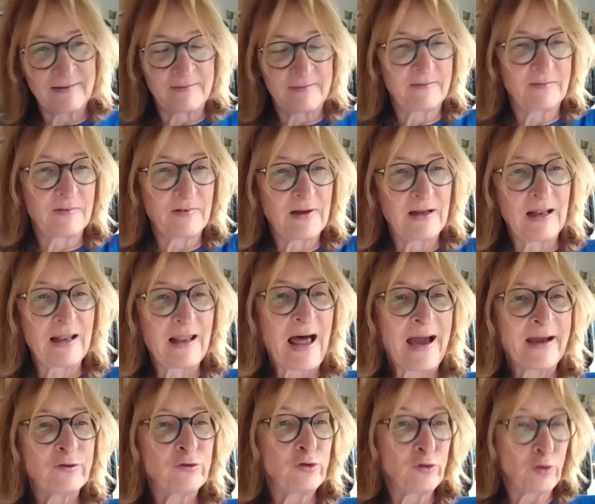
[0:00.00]

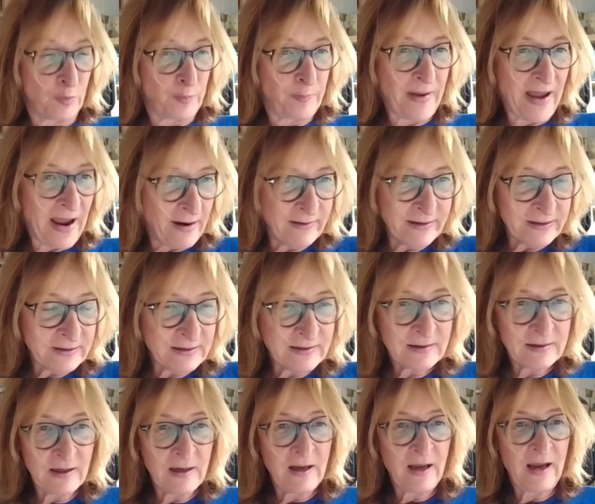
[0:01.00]
lie to your
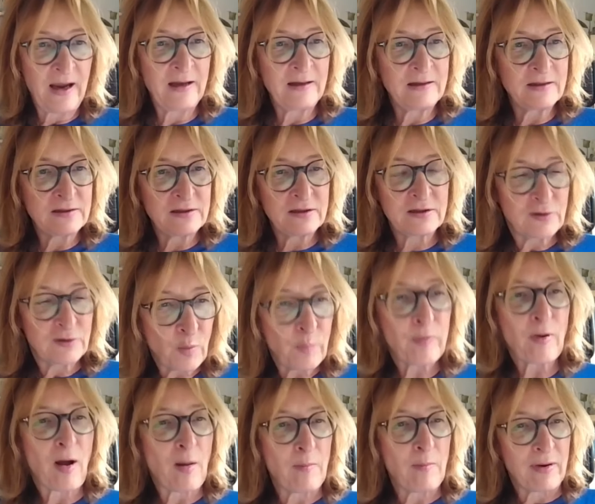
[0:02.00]
parents, and this is
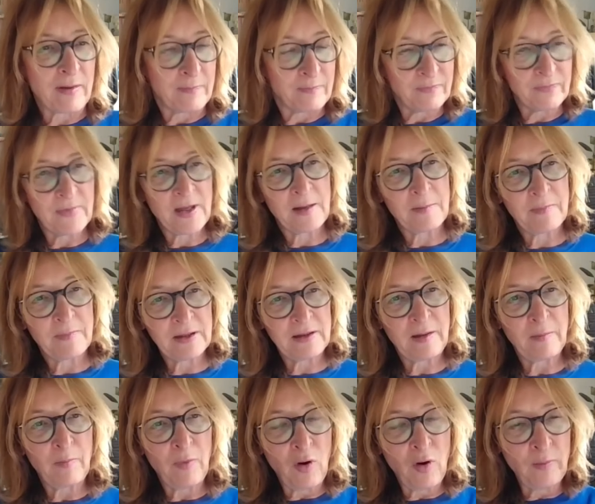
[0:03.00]
no problem.
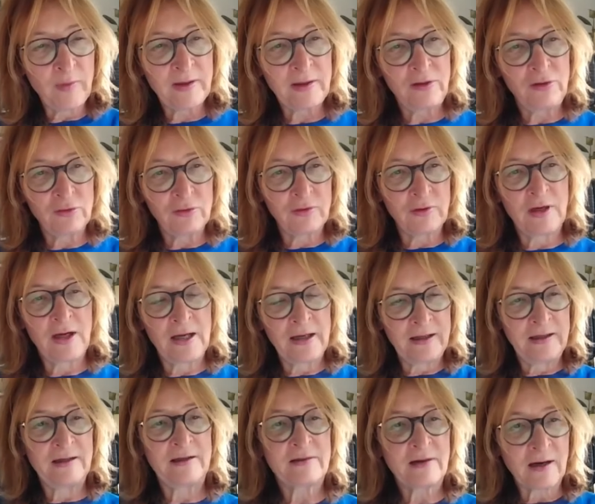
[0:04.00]
But the moment you
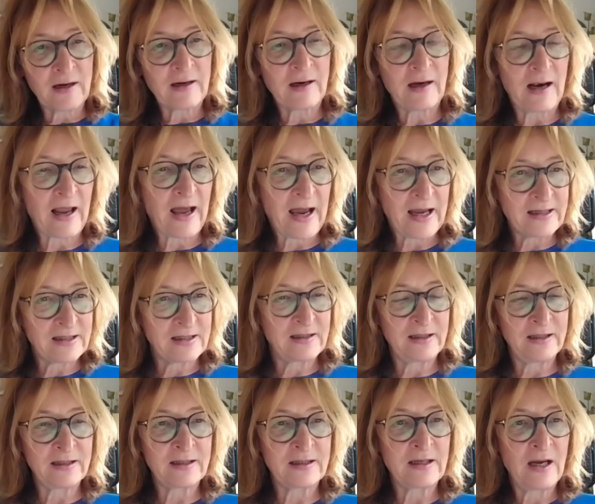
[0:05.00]

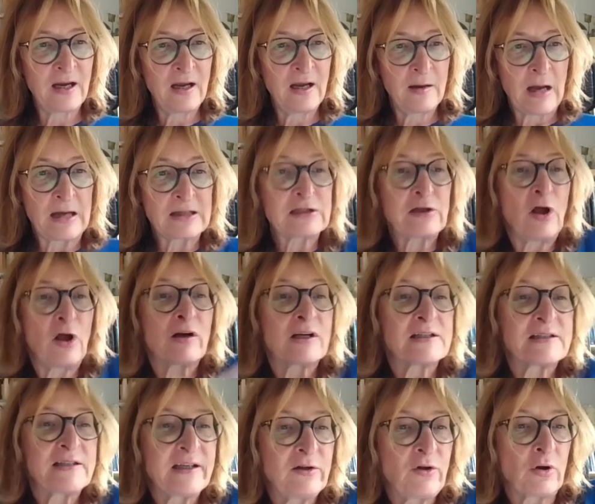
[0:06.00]
internalize this, as
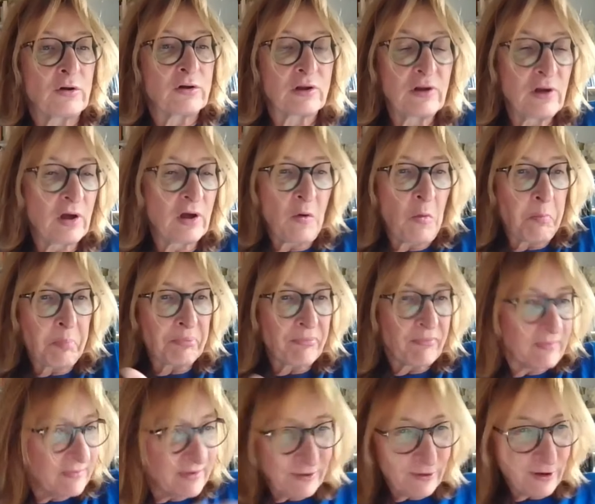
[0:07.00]
long as they don't know,
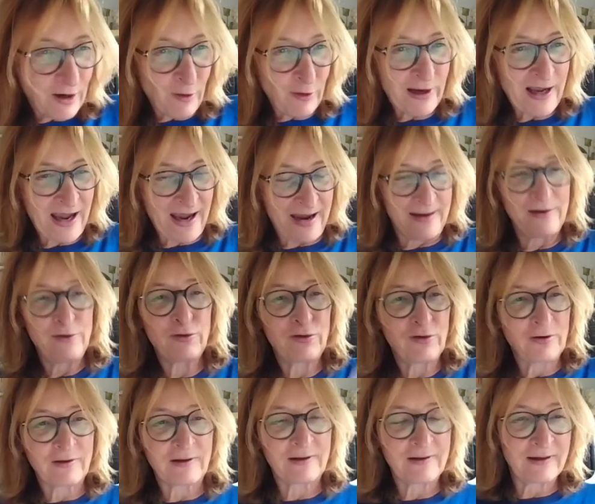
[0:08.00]
you are okay.
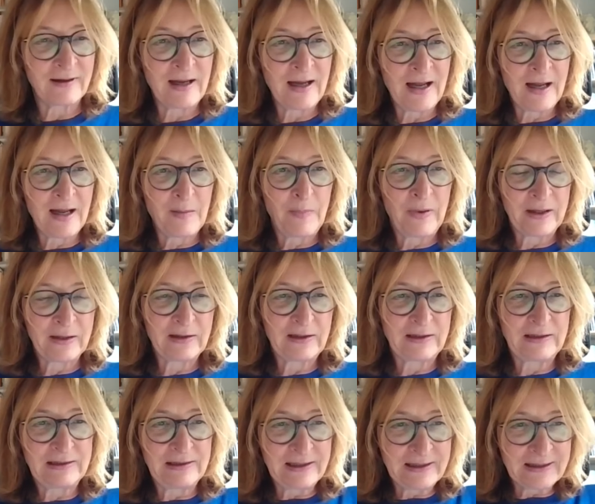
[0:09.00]
But
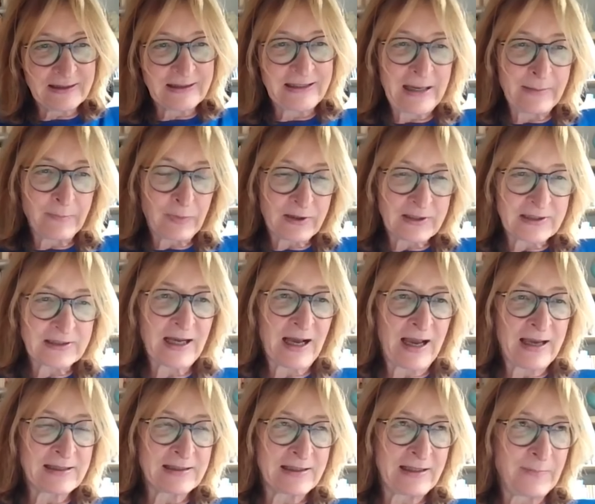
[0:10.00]
this then
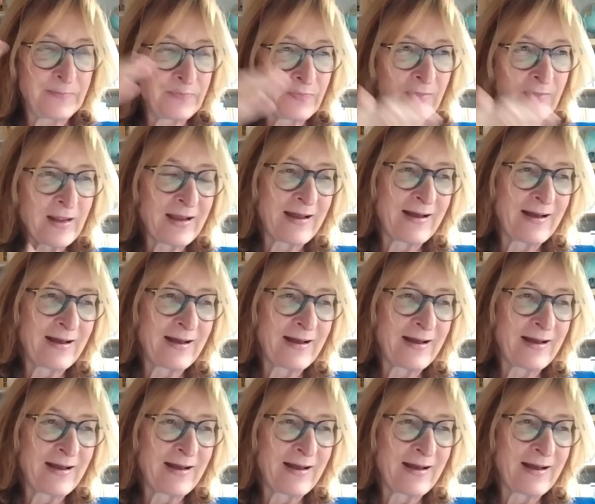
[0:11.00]
precisely